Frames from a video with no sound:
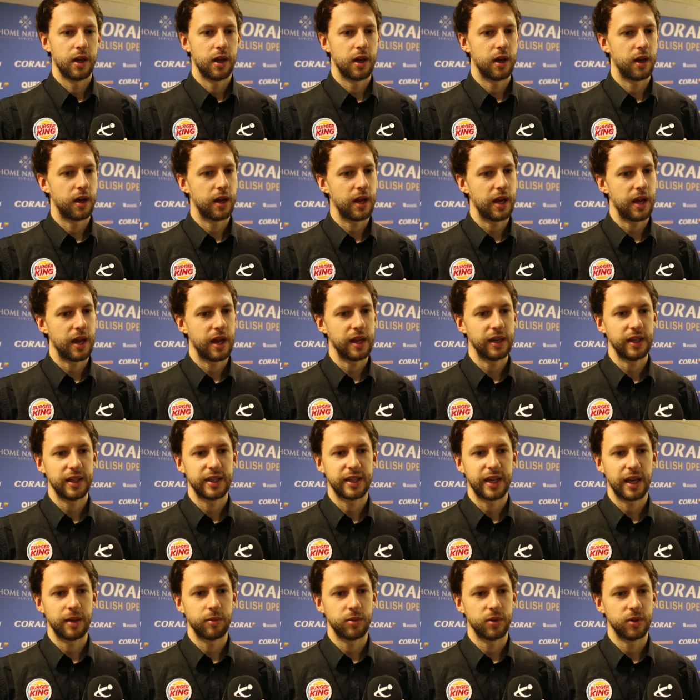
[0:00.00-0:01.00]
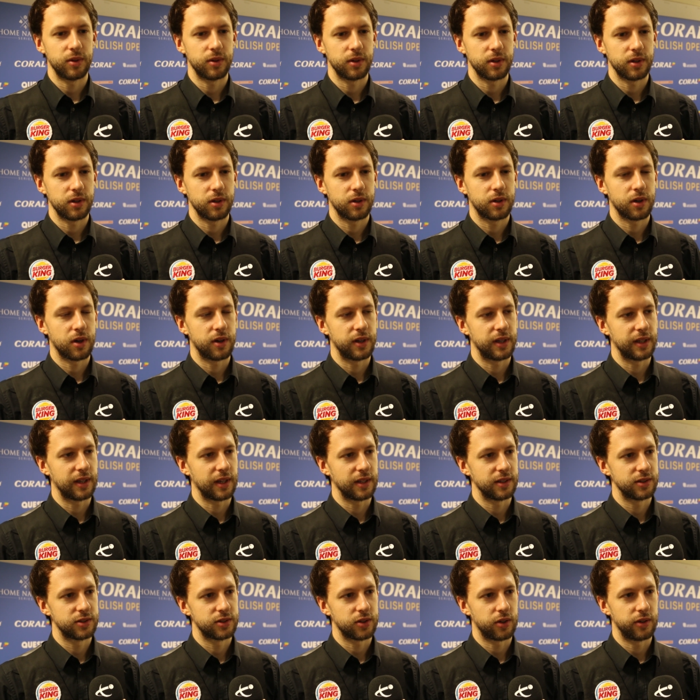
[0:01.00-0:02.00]
Uh, any game you, you're going
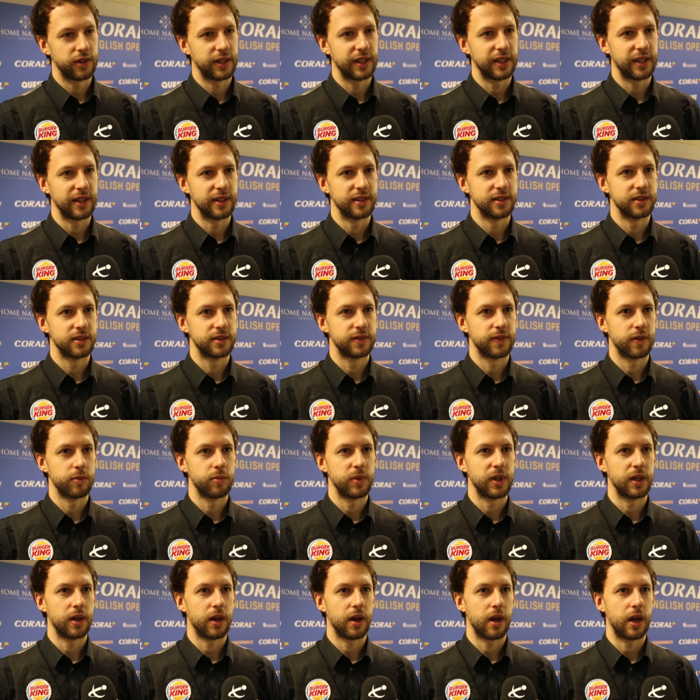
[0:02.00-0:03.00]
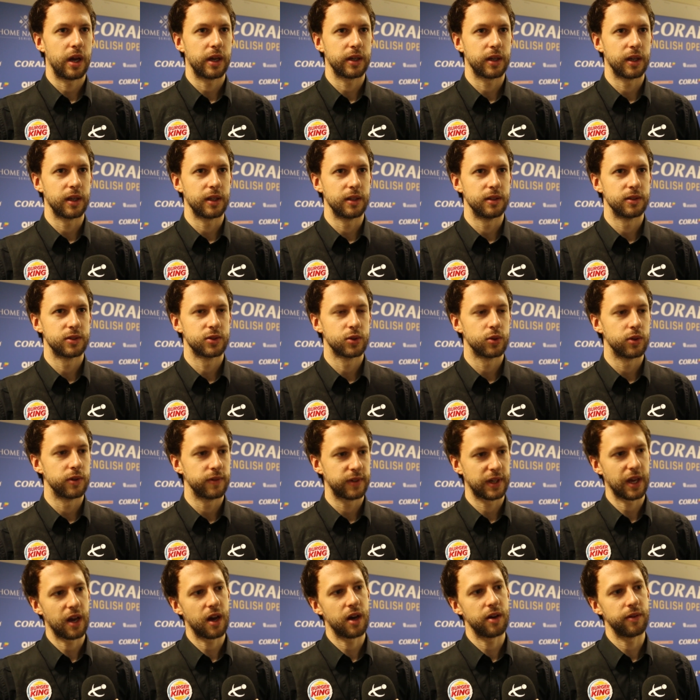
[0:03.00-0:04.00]
against John Higgins, for me, I, I, can sort
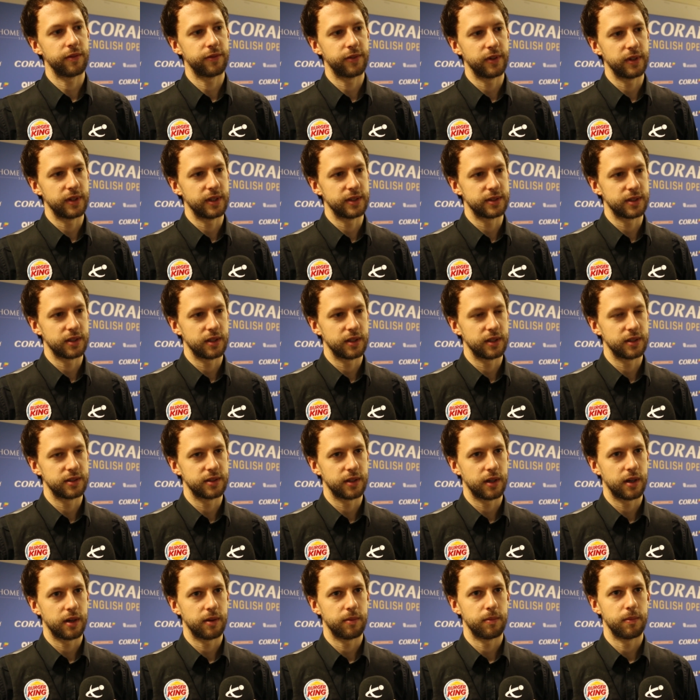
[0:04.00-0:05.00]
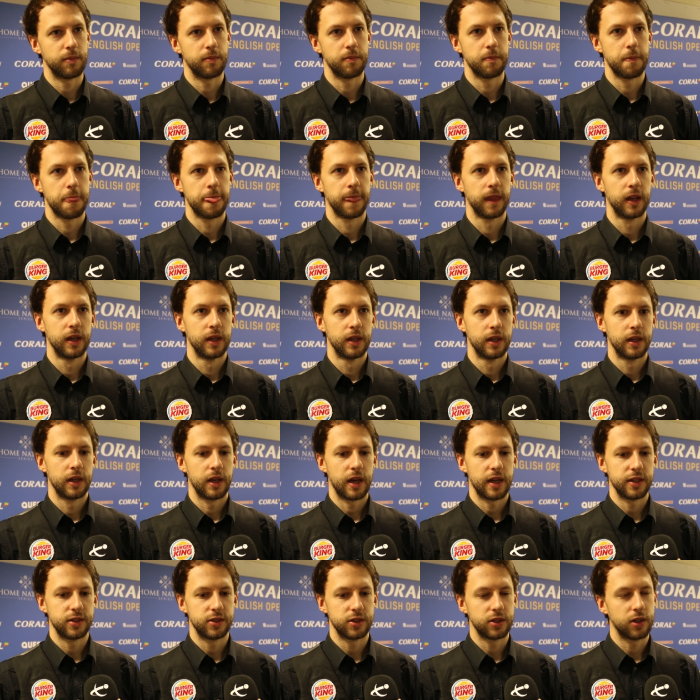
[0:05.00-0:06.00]
of get up for it. There's, a, there's um,
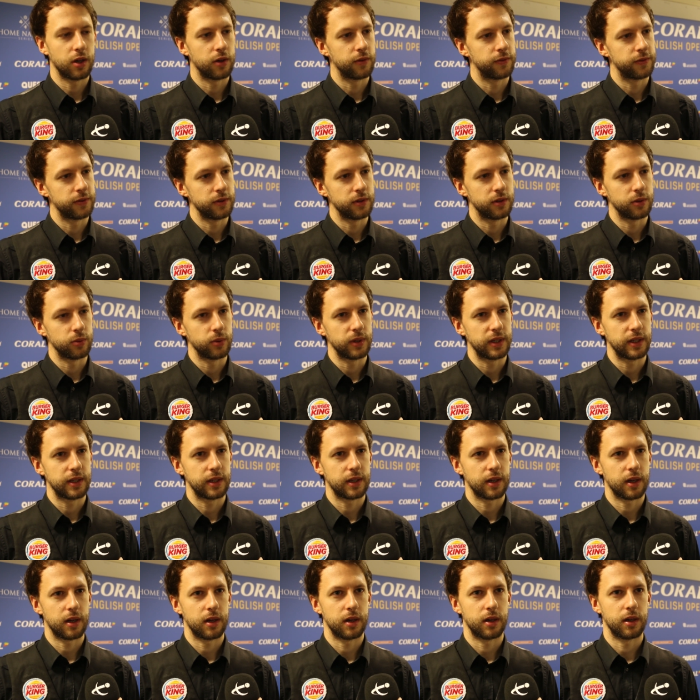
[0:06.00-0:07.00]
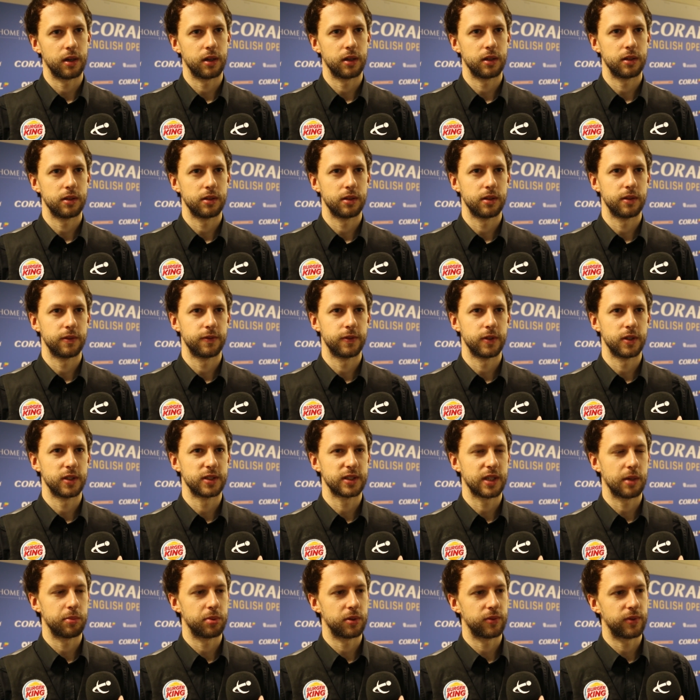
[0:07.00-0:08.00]
as you go through the week, uh, the
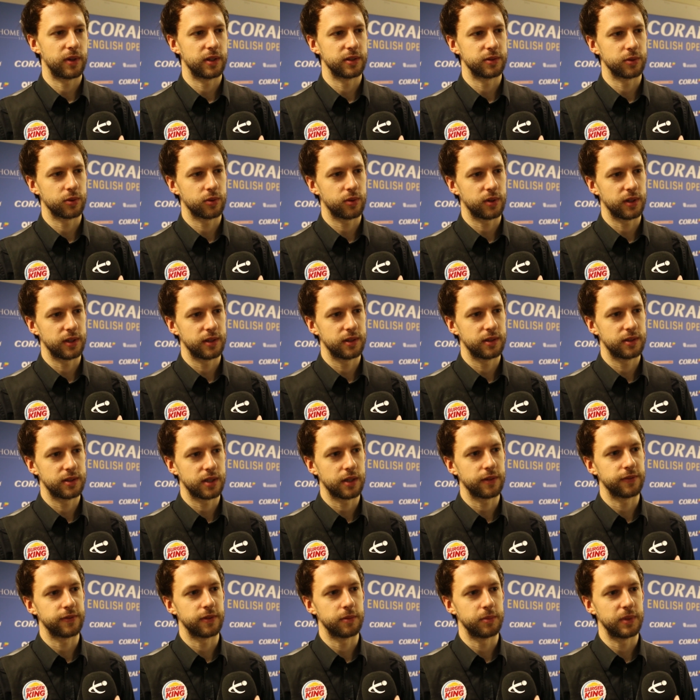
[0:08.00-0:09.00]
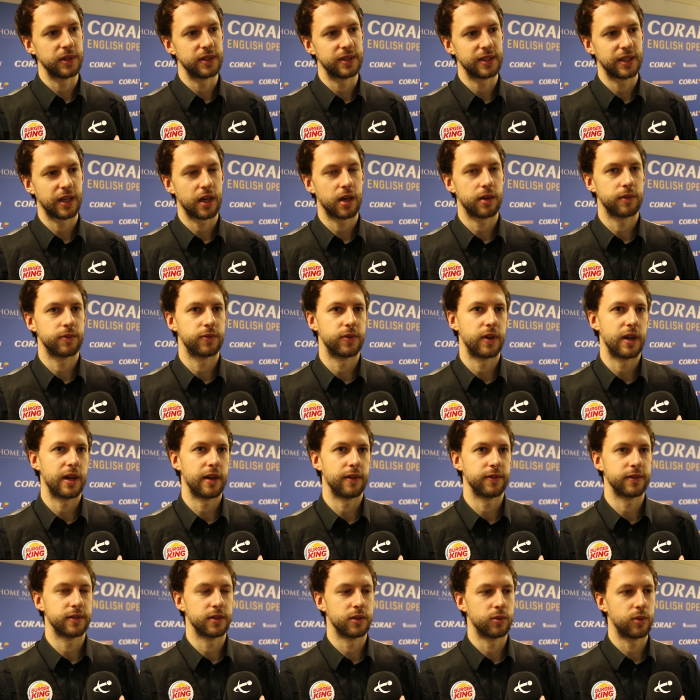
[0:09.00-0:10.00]
first couple of rounds were quite tough for me to get up for
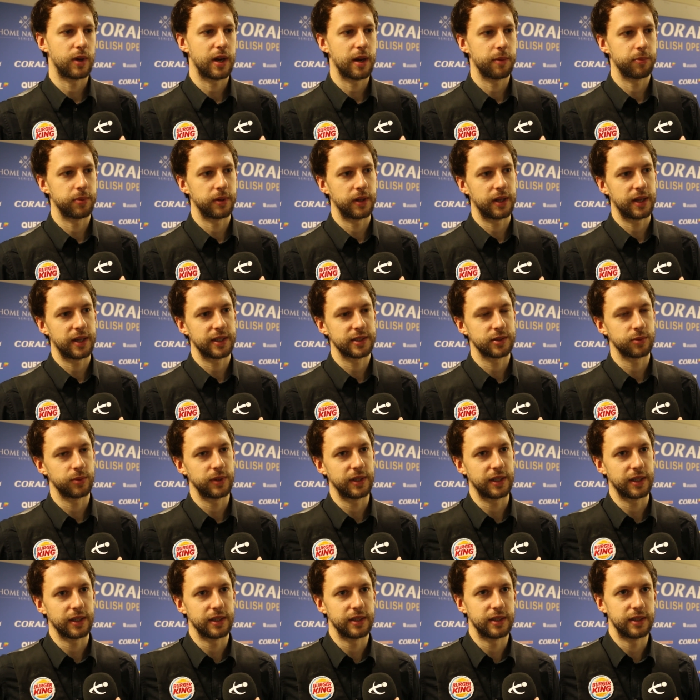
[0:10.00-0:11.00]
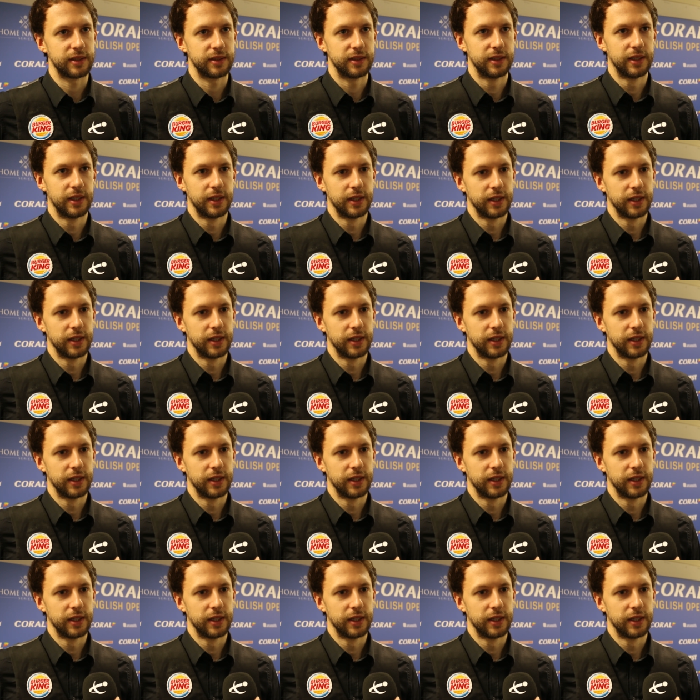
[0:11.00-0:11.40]
after what happened last week. And then